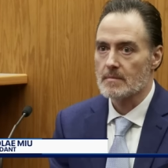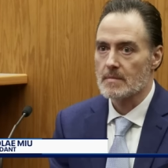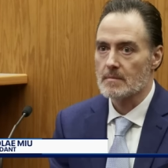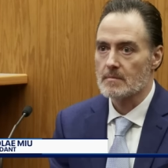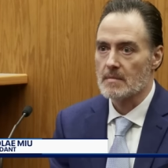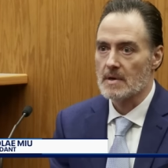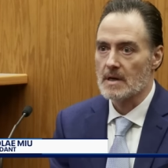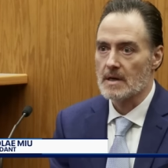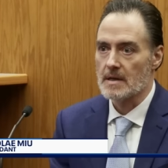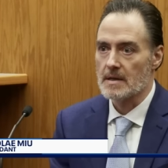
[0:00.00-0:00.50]

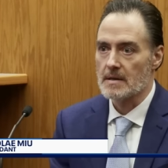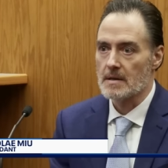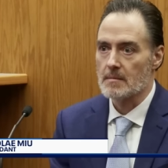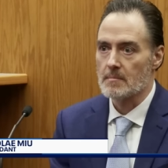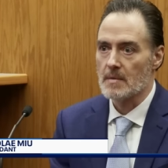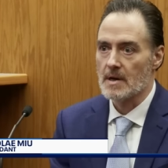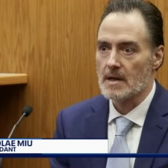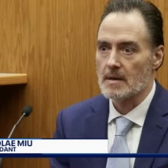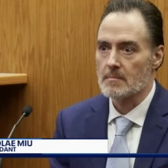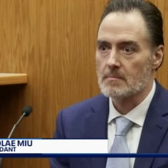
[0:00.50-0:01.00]
my
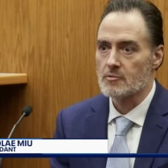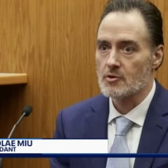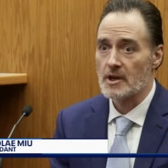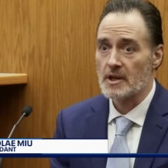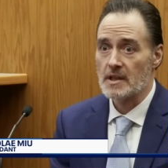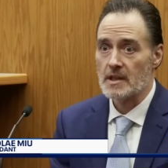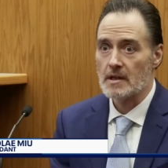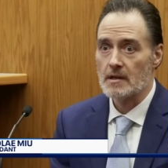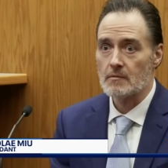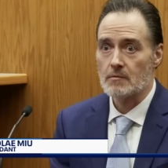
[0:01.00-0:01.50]
my
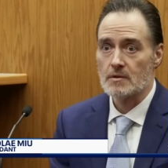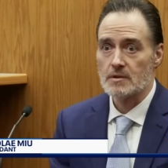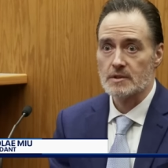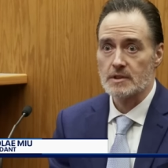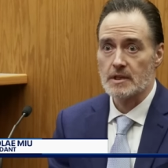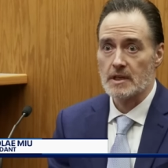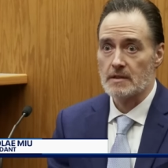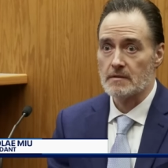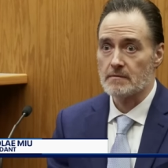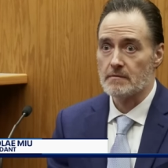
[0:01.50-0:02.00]
breathing was
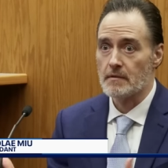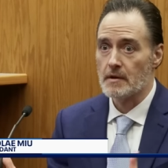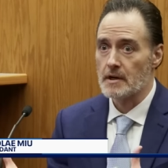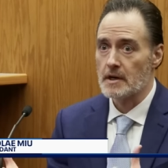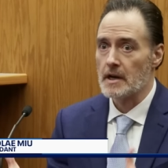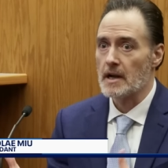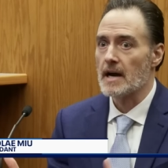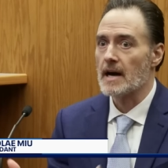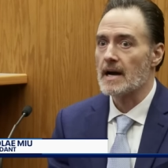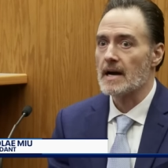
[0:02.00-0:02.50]
getting
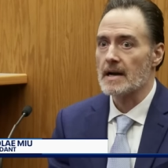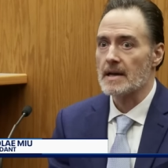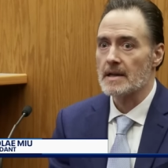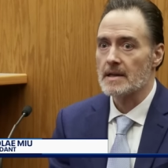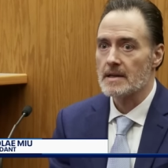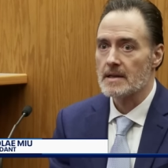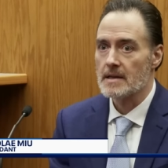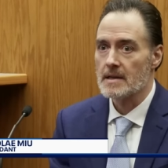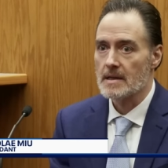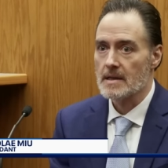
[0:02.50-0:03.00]
very
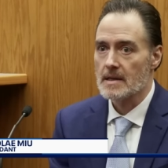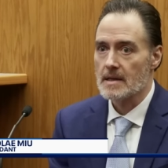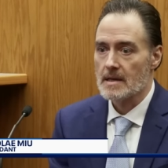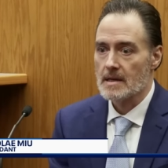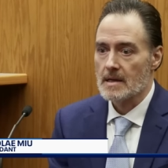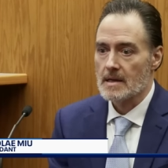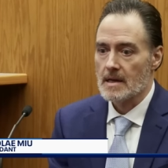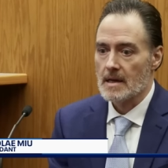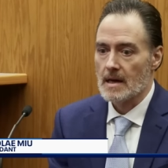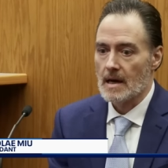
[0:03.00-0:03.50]
high.
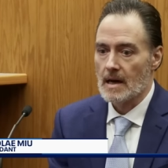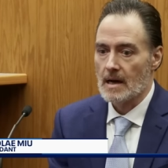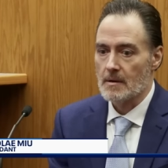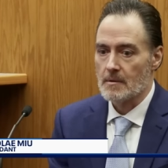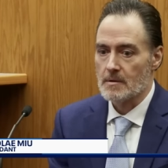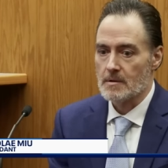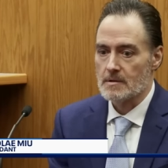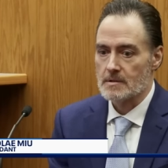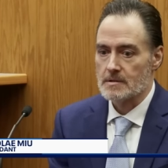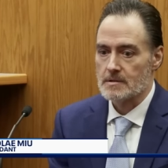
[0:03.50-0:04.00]
I
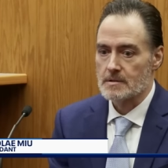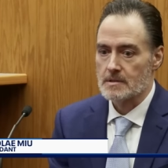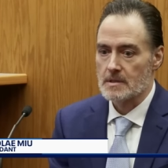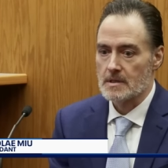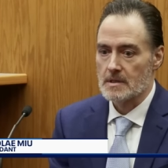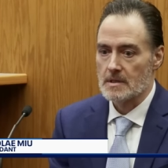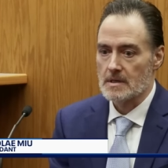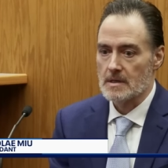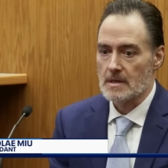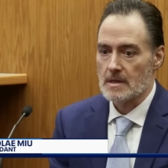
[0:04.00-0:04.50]
was.
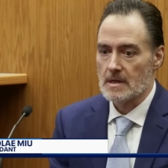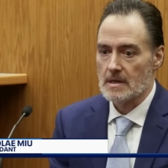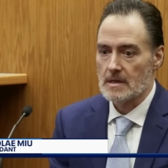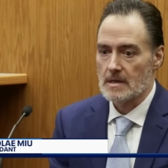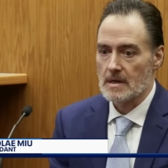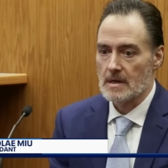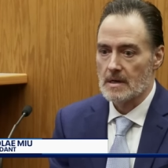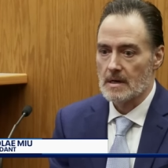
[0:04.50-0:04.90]
Uh, How